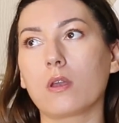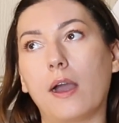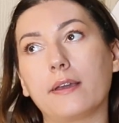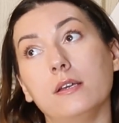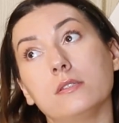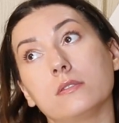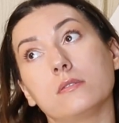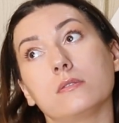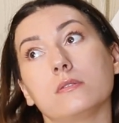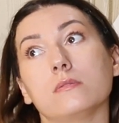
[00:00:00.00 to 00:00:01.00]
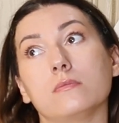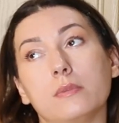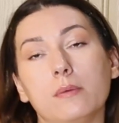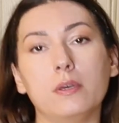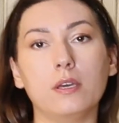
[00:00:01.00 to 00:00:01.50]
I guess
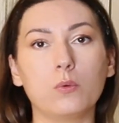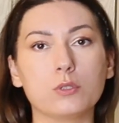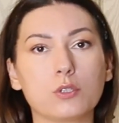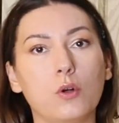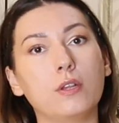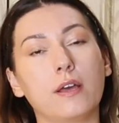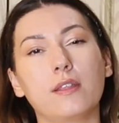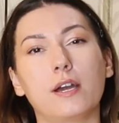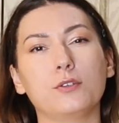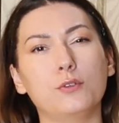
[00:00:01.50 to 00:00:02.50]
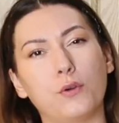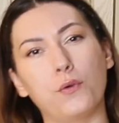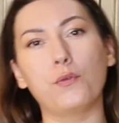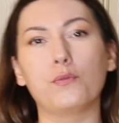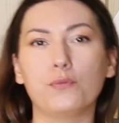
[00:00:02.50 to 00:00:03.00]
maybe it was called like that, you
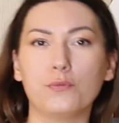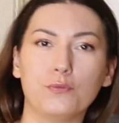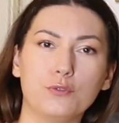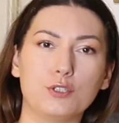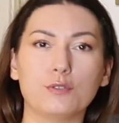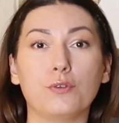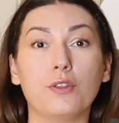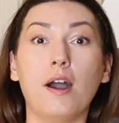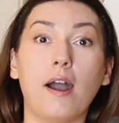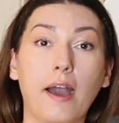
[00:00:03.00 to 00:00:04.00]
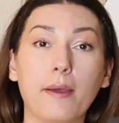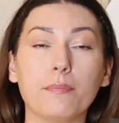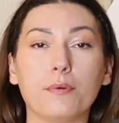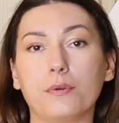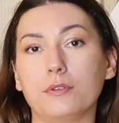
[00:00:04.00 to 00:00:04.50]
know, just for the hype
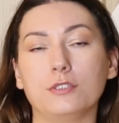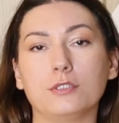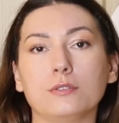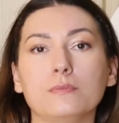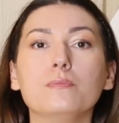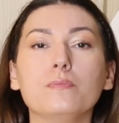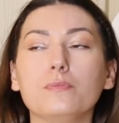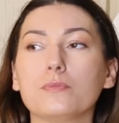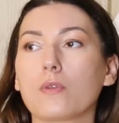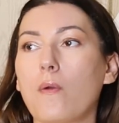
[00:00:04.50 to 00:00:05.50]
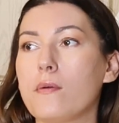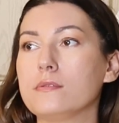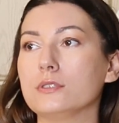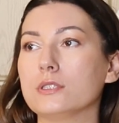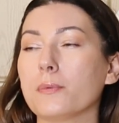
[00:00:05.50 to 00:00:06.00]
or just
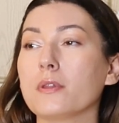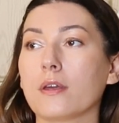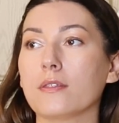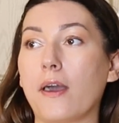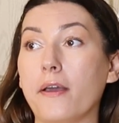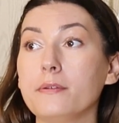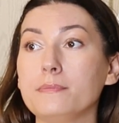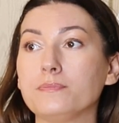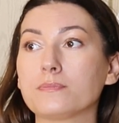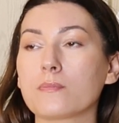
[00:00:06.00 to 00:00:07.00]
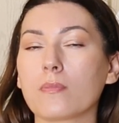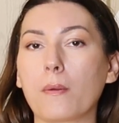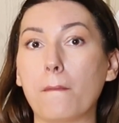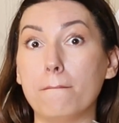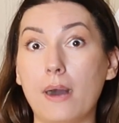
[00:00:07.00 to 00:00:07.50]
something like that.
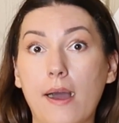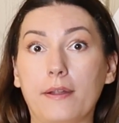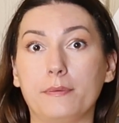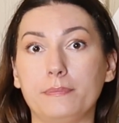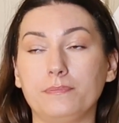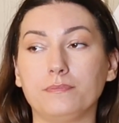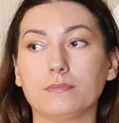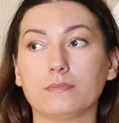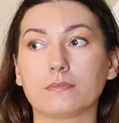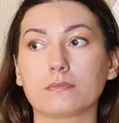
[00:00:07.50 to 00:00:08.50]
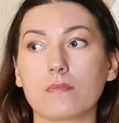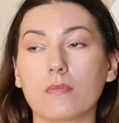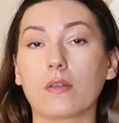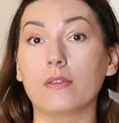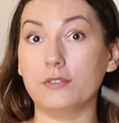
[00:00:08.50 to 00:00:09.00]
But
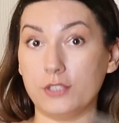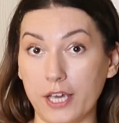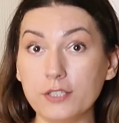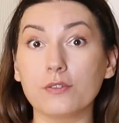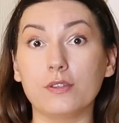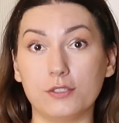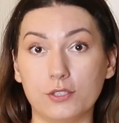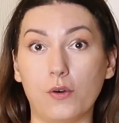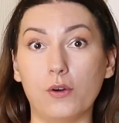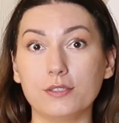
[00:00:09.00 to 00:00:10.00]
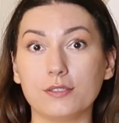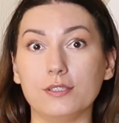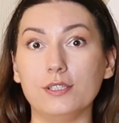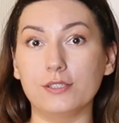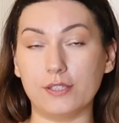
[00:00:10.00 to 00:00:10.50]
the taste of the sauce
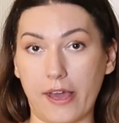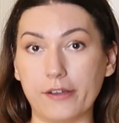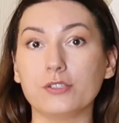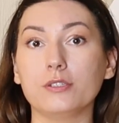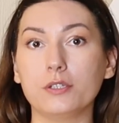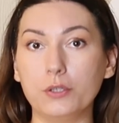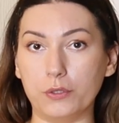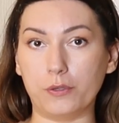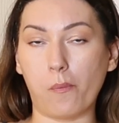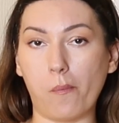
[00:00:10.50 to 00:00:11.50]
is actually good.